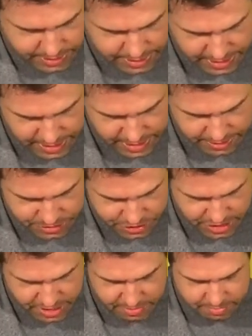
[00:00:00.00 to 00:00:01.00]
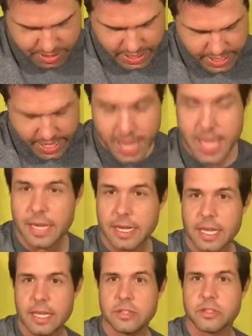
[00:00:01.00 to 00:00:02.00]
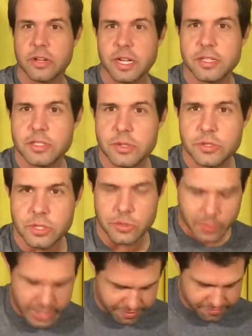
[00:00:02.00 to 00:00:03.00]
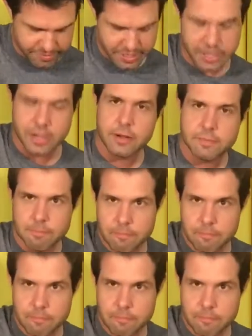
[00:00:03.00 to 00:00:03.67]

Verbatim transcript: D, G, B, and E strings. Use your ring finger.